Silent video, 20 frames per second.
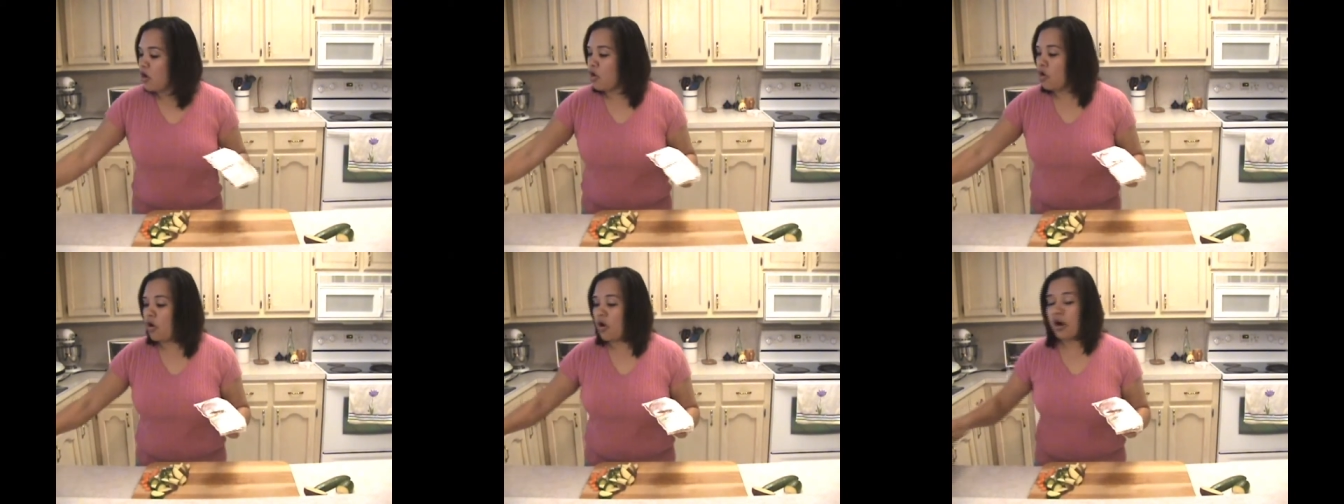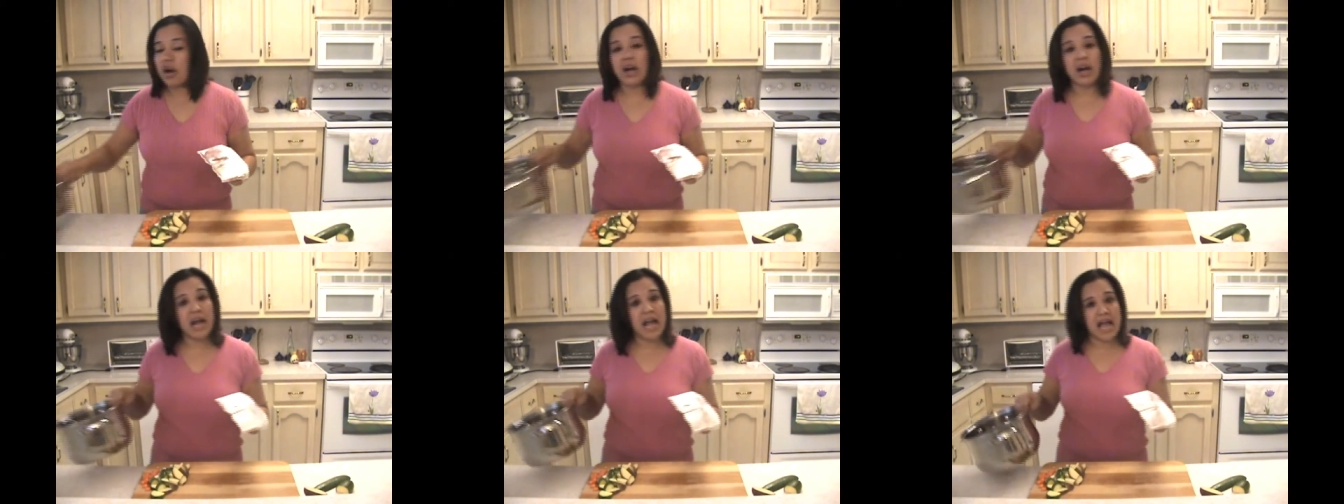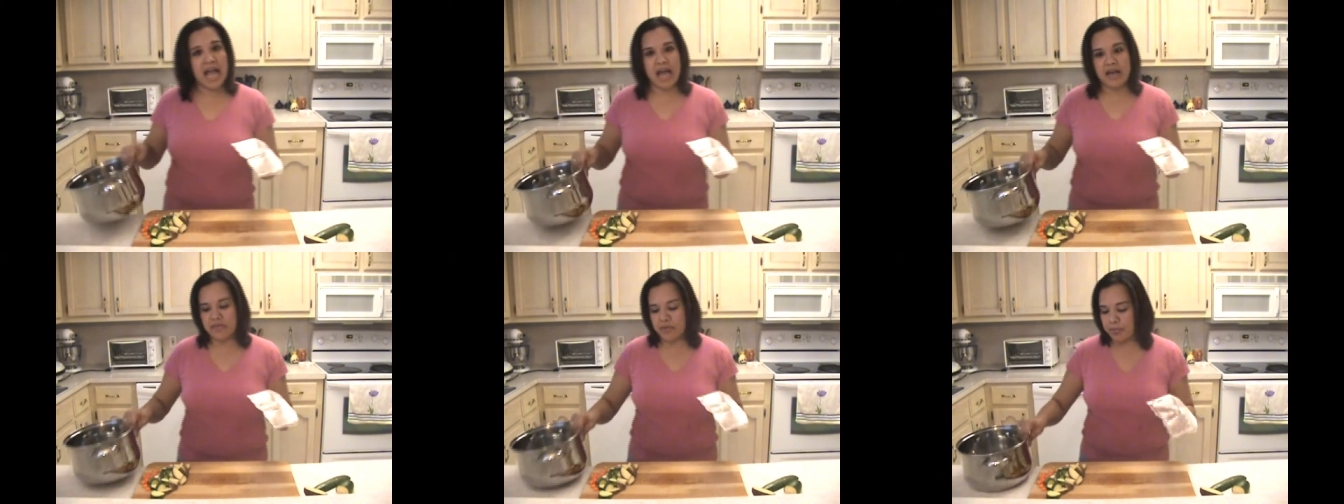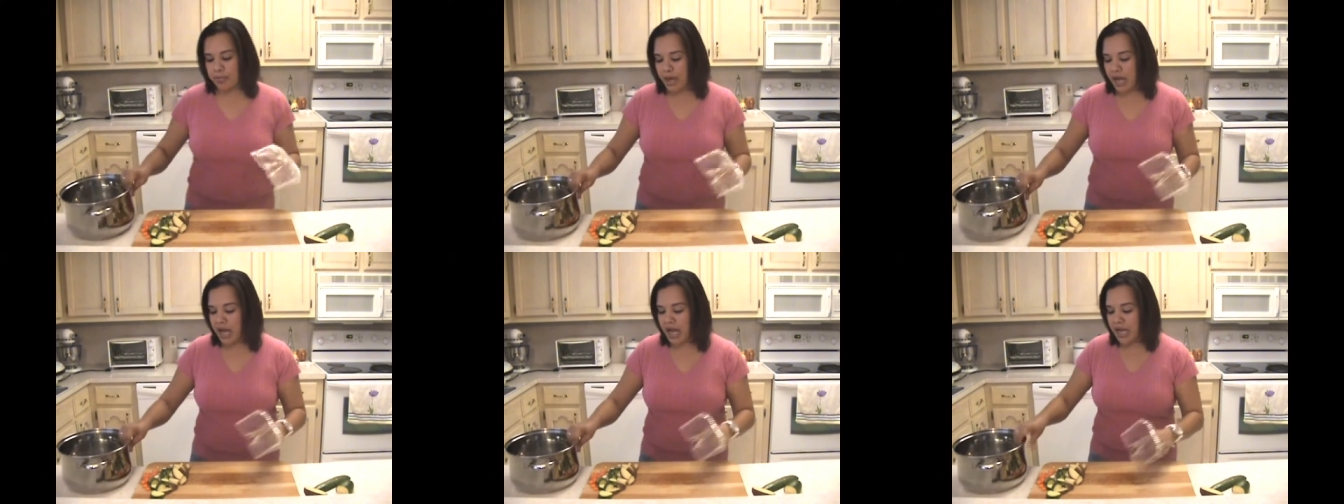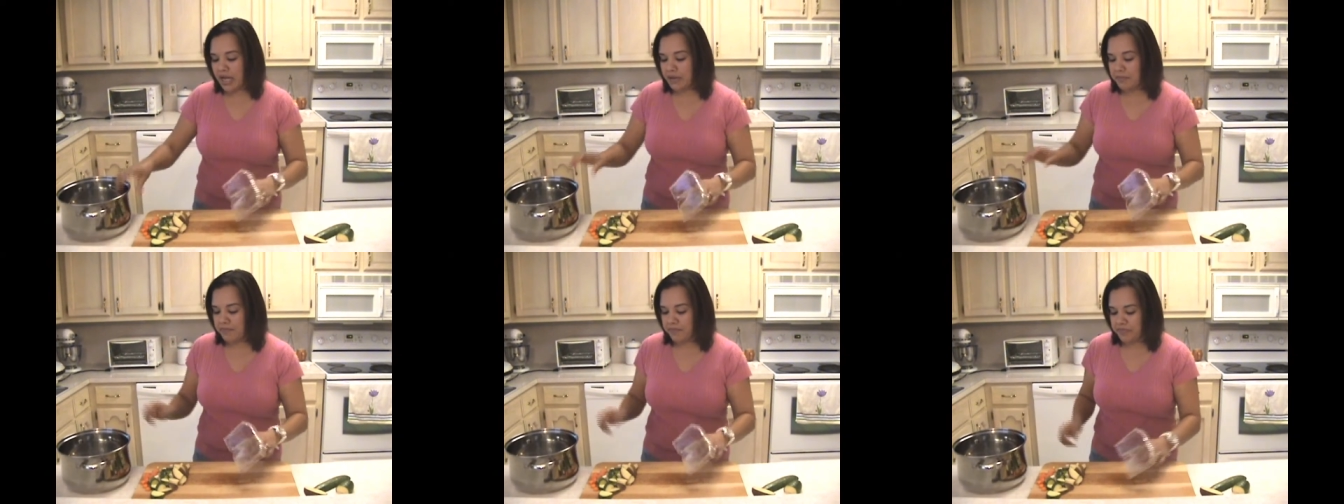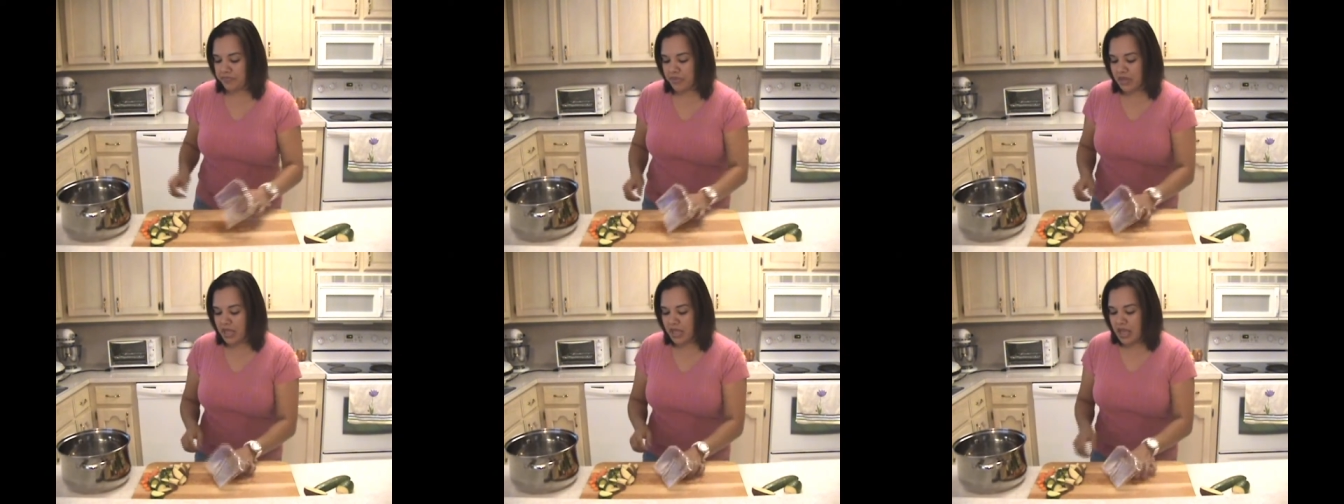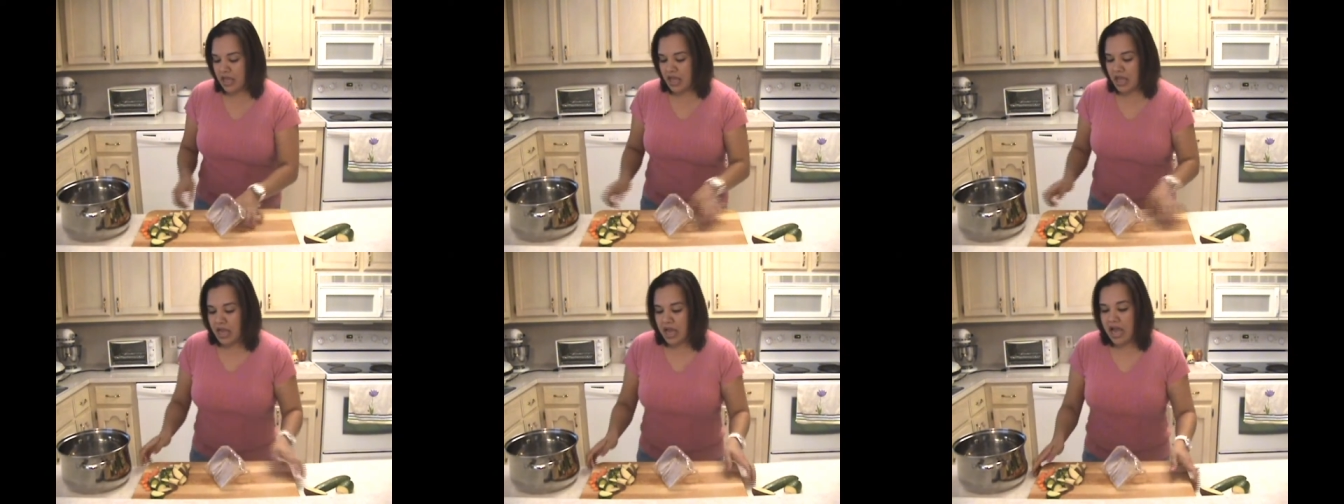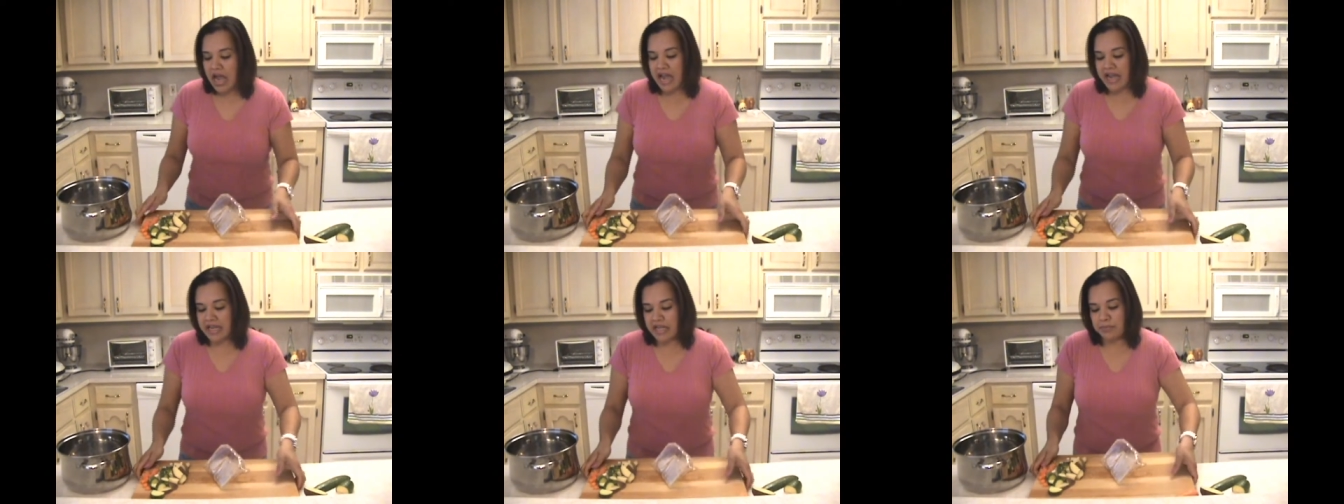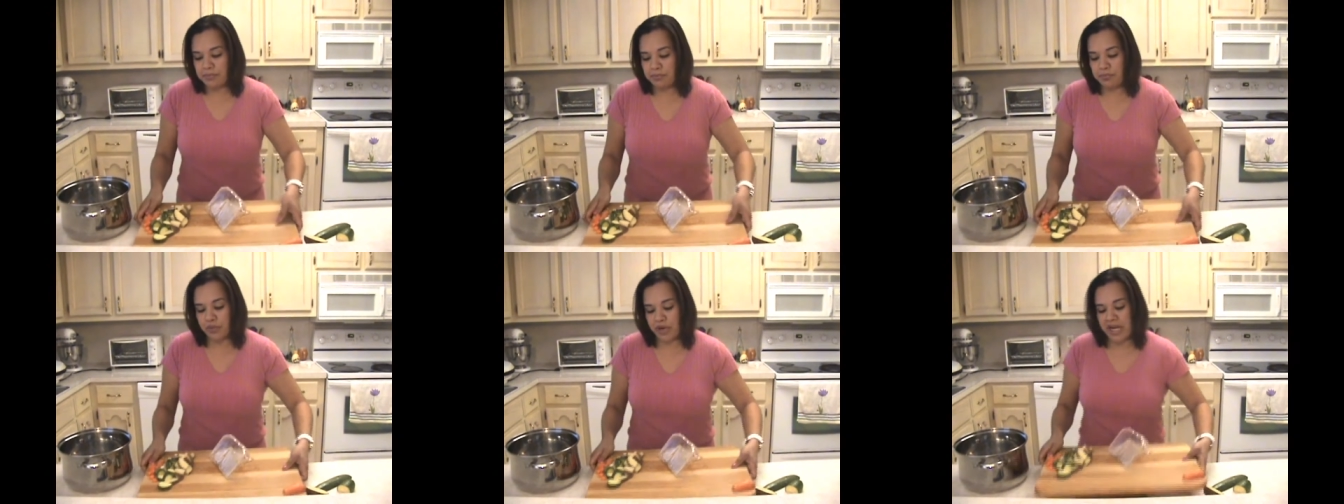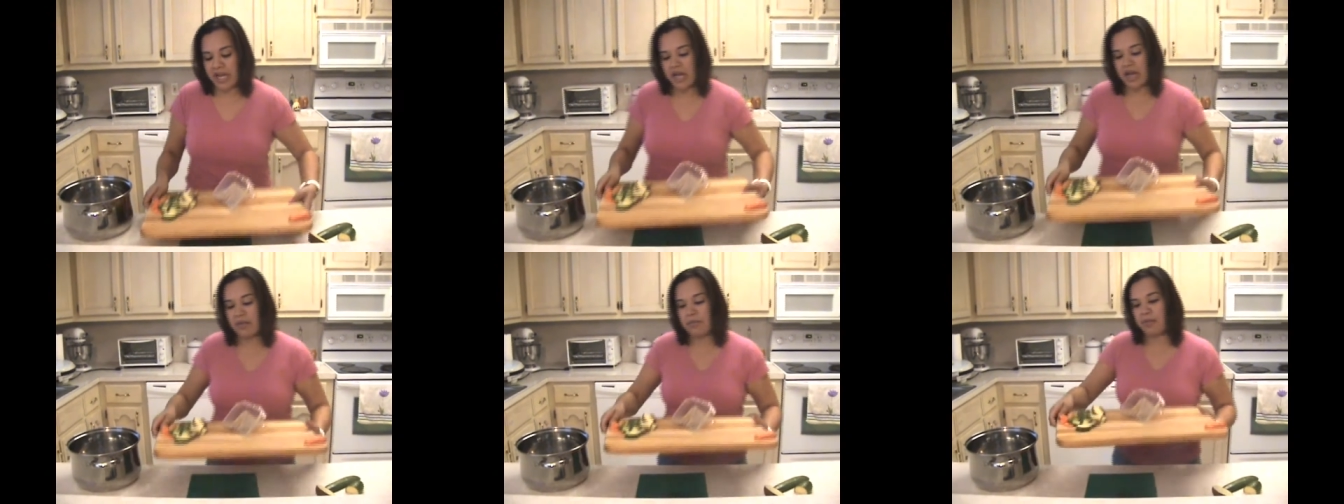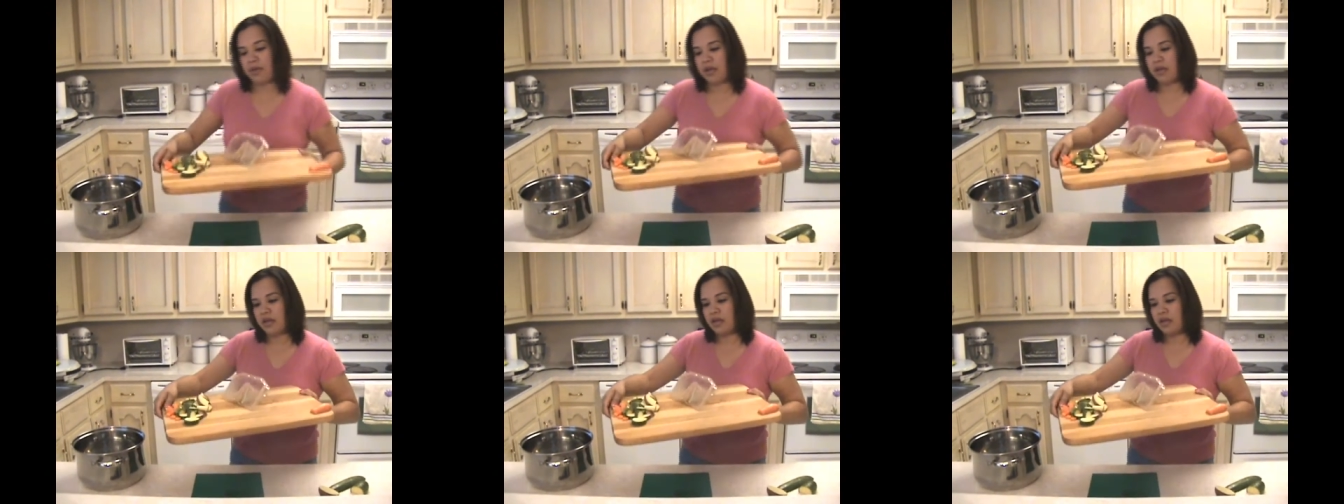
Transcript: Or I have a pot, I can bring up